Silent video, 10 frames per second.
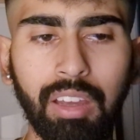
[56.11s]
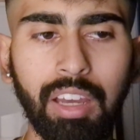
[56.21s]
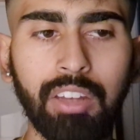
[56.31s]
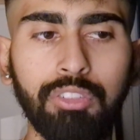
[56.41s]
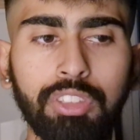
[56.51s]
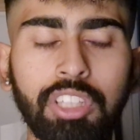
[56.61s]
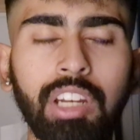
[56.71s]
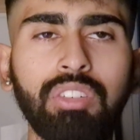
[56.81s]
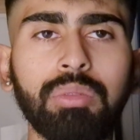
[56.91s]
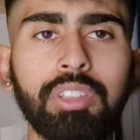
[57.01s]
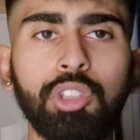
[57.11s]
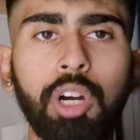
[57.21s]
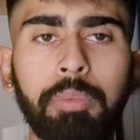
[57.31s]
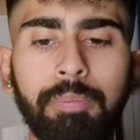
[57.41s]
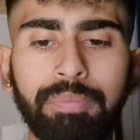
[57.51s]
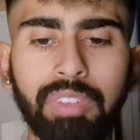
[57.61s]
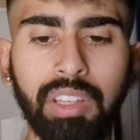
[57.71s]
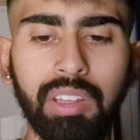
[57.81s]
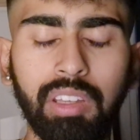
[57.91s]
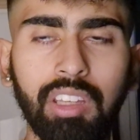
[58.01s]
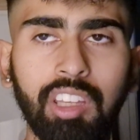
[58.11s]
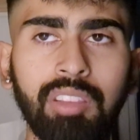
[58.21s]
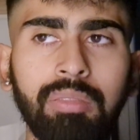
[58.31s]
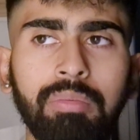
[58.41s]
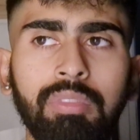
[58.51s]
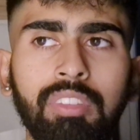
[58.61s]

And starting from the top, in